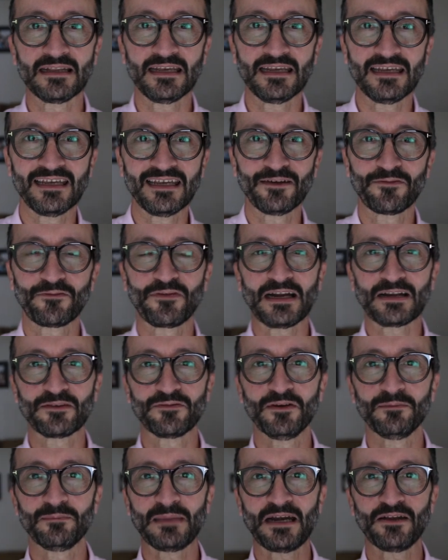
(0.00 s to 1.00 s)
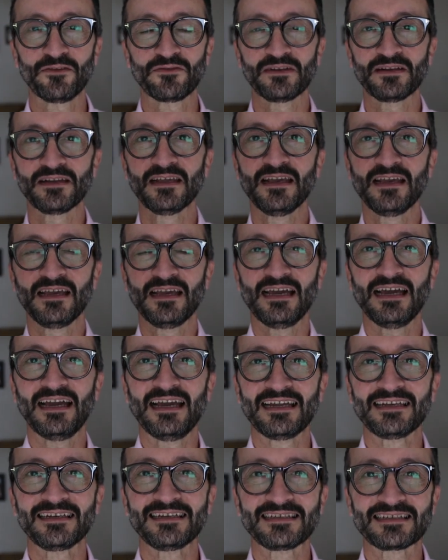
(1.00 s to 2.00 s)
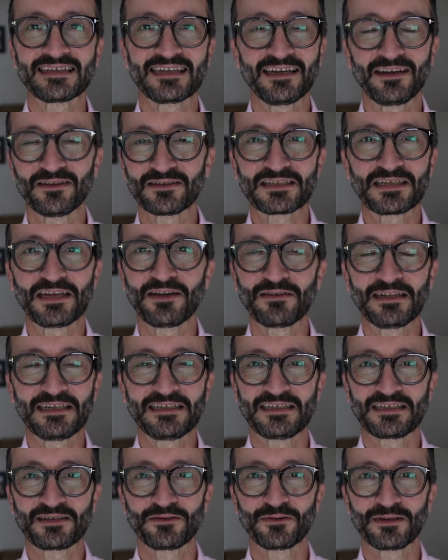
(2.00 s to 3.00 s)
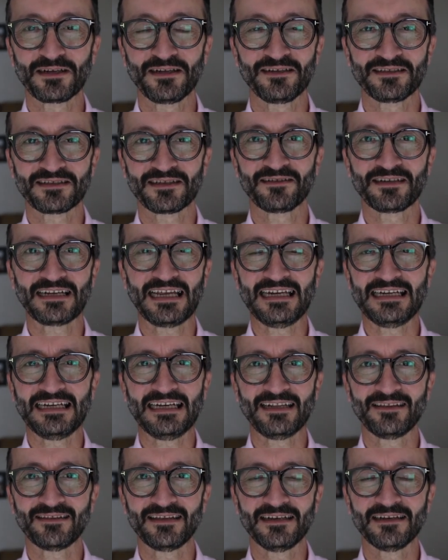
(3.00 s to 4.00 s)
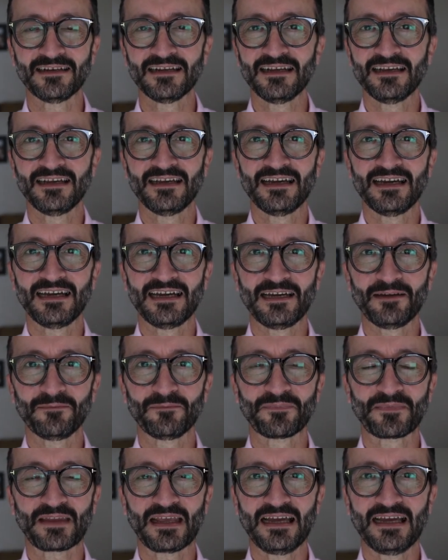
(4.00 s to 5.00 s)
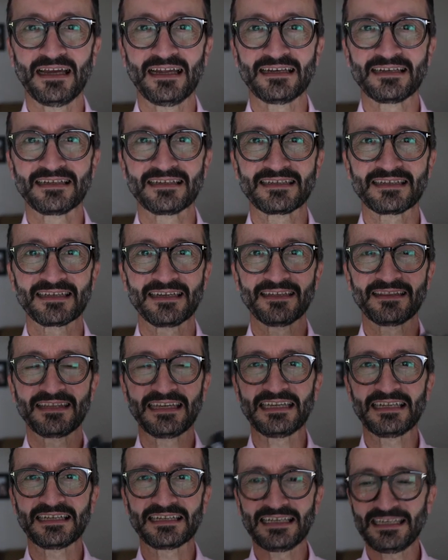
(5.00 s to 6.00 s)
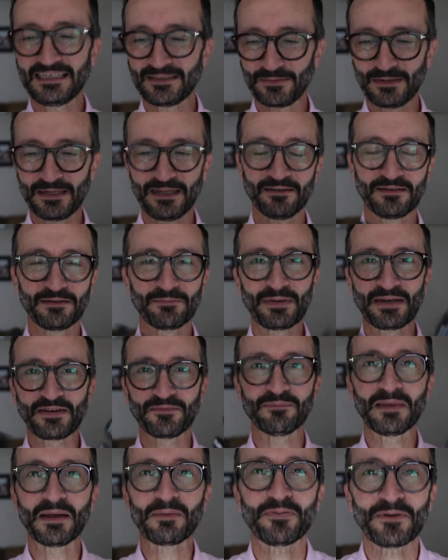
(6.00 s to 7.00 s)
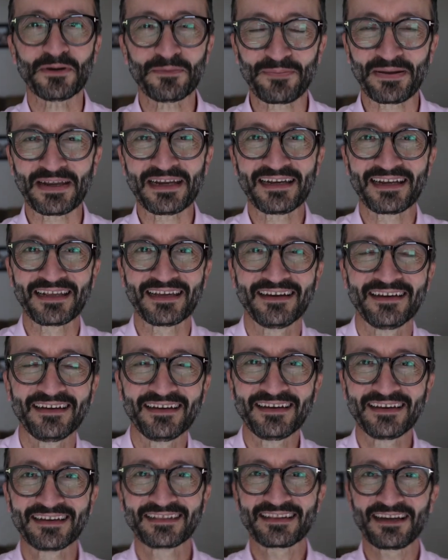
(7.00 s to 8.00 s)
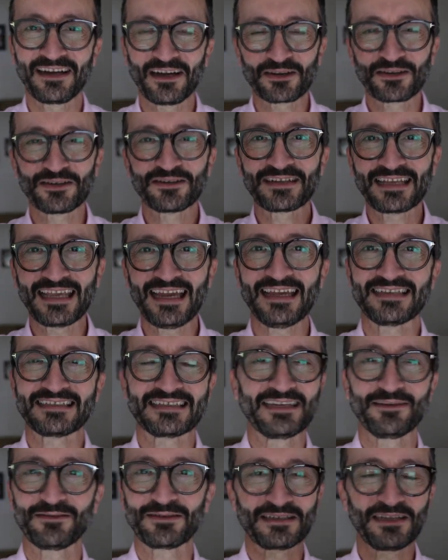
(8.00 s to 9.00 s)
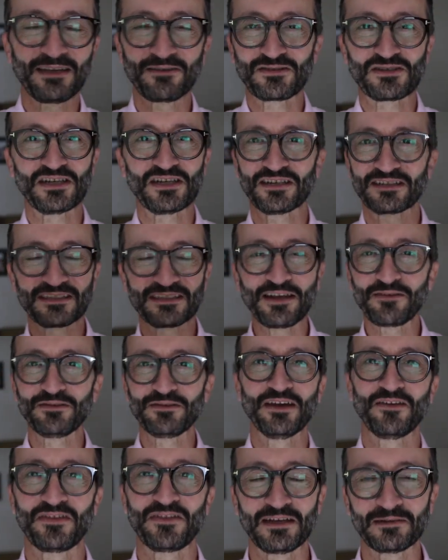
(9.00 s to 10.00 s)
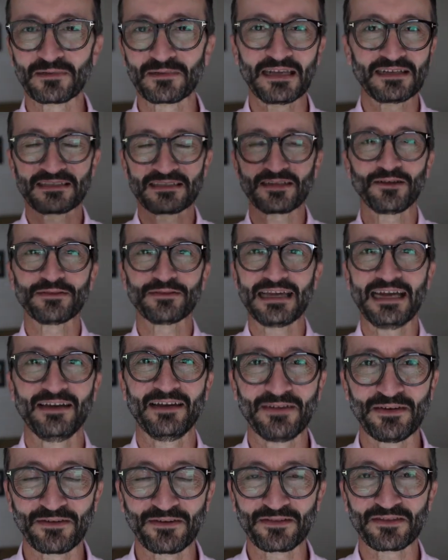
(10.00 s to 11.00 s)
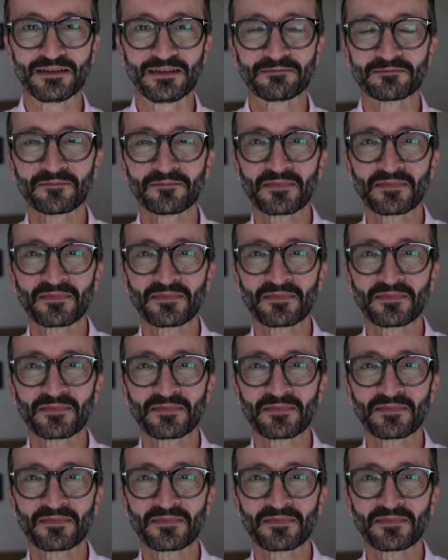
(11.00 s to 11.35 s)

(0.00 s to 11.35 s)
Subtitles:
the Frankfurt Marathon, and I was totally disorganised on getting anything, these were the only bit of memorabilia that I could get. There was no shirts, no nothing. They'd sold out of everything.